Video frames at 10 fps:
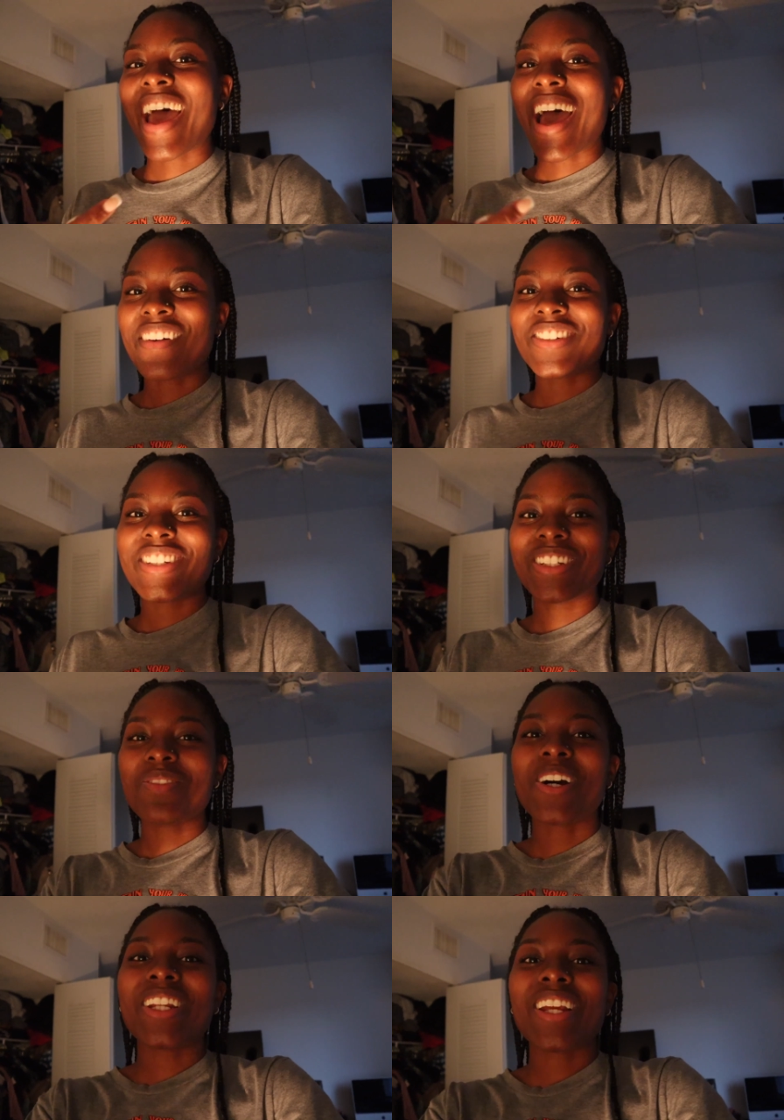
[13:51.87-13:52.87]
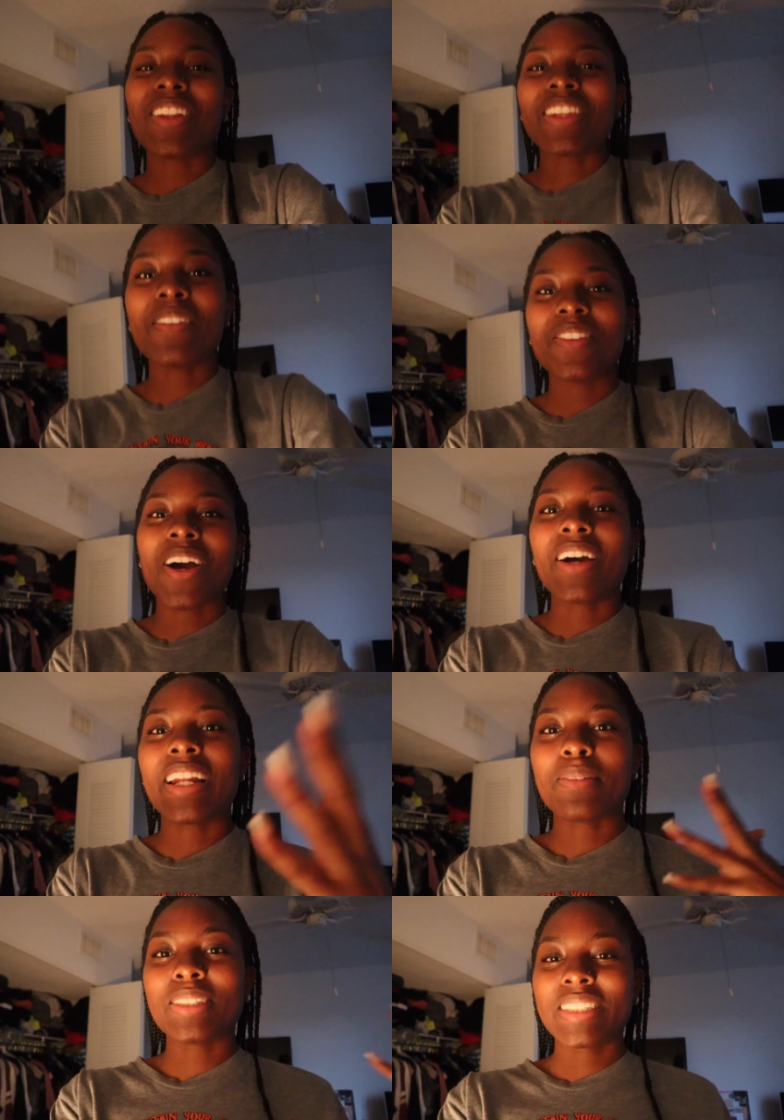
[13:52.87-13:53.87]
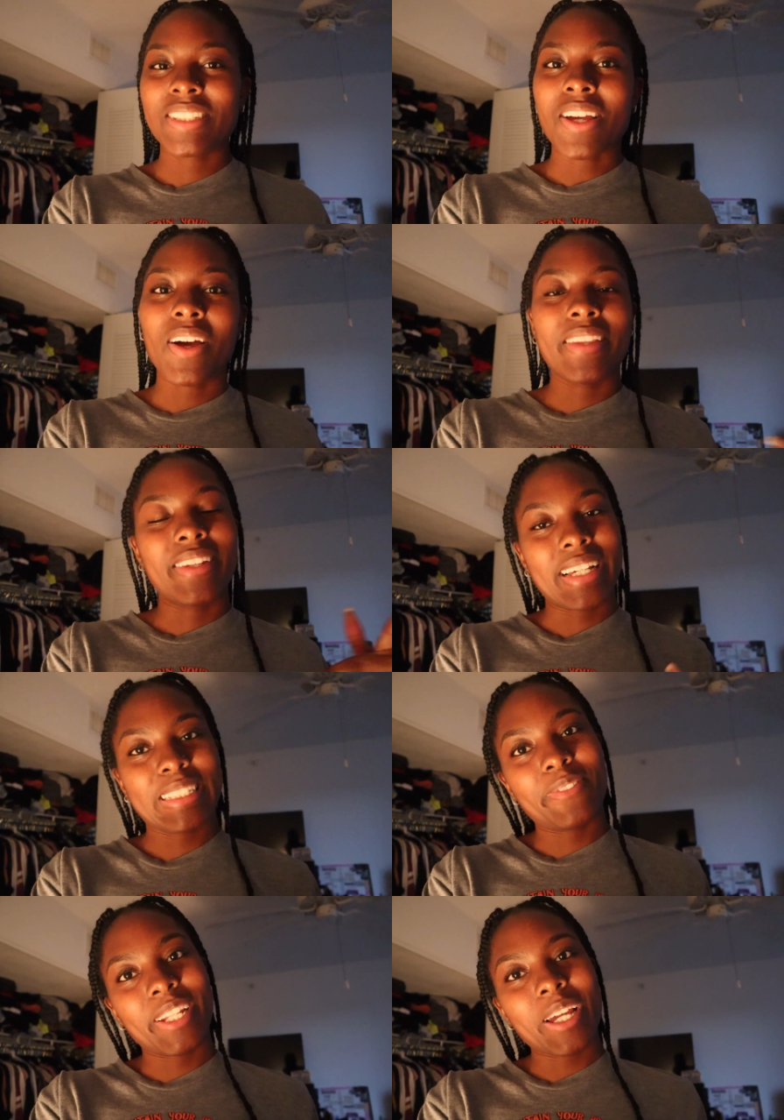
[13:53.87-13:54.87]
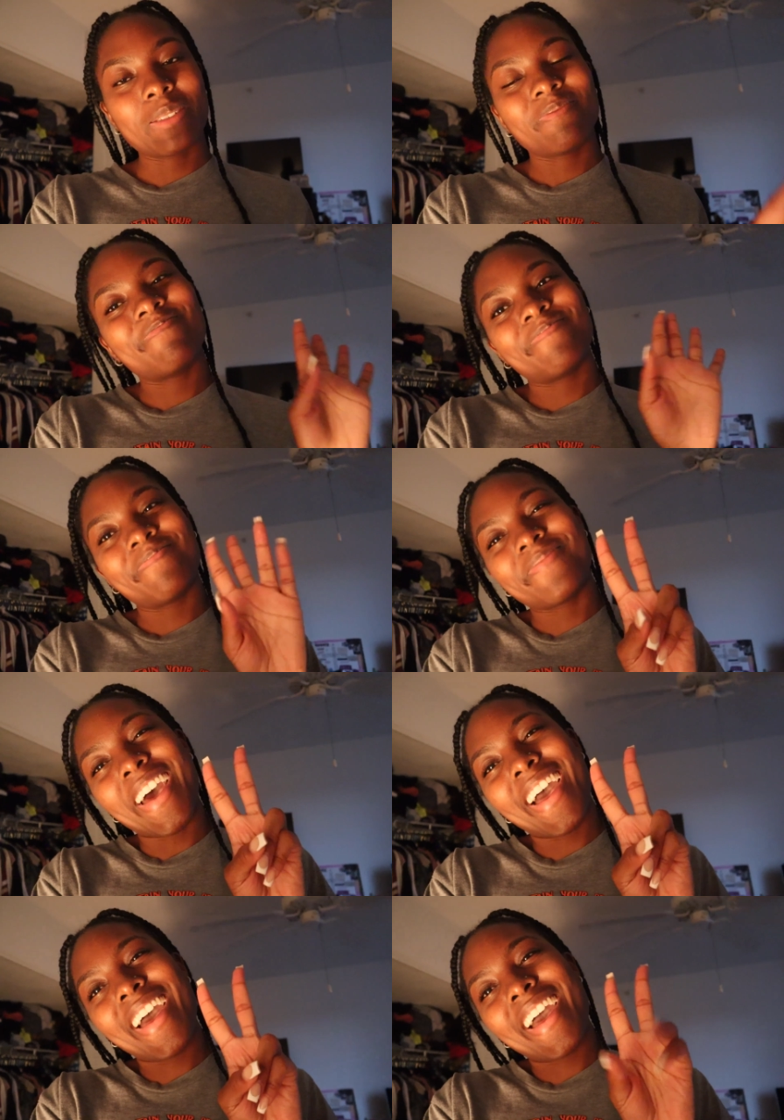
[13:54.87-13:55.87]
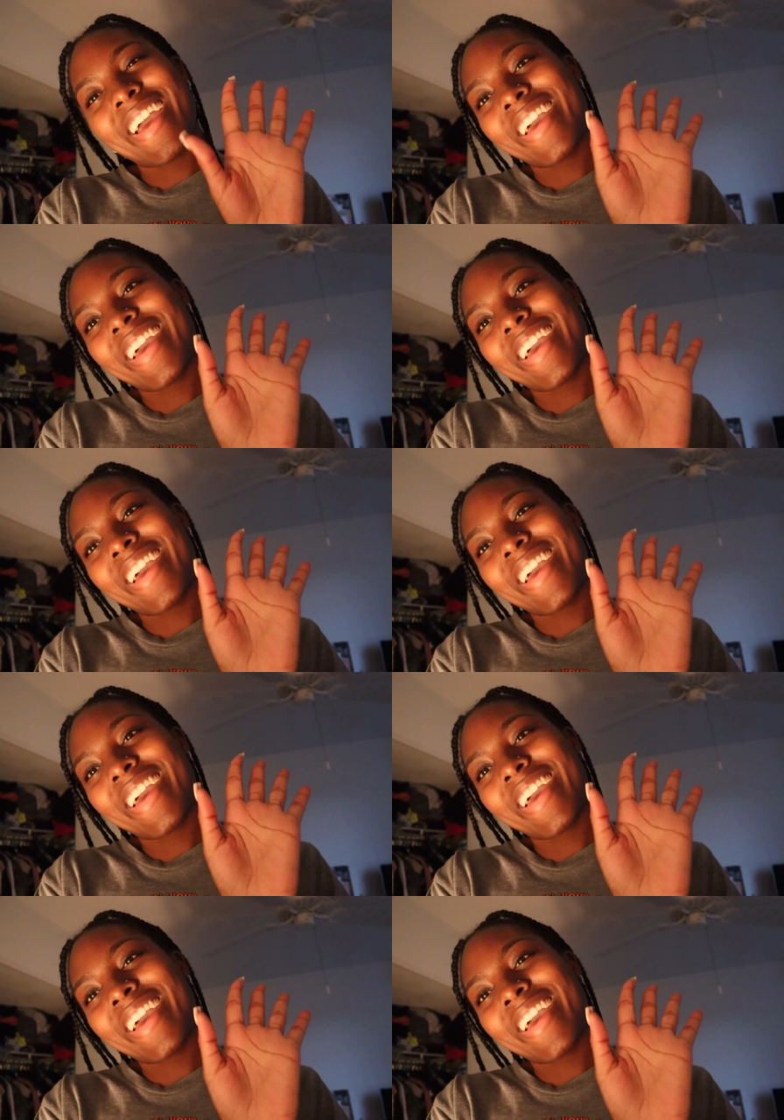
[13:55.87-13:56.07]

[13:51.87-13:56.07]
Have a good one, y'all. Love y'all, and I will see y'all in the next video. Bye.